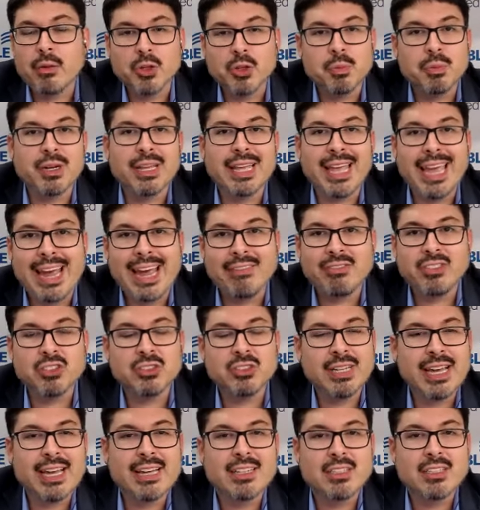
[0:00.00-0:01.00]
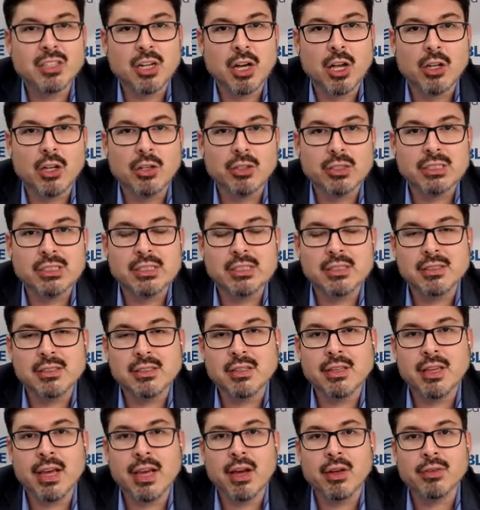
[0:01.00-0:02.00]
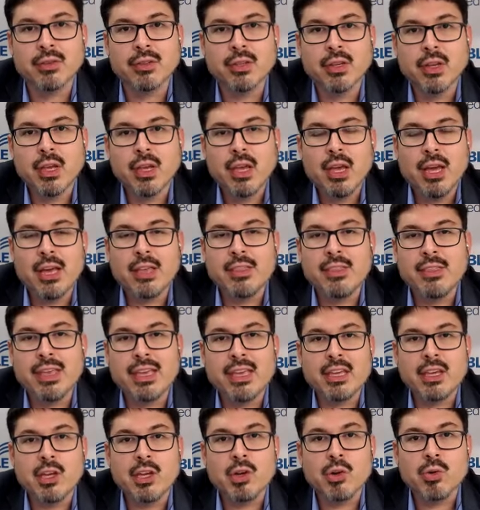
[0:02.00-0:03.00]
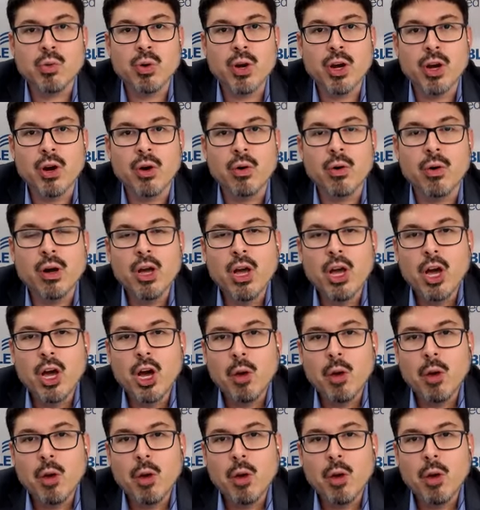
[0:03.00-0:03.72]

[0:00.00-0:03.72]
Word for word: where you're putting after-tax dollars in these accounts and they can grow.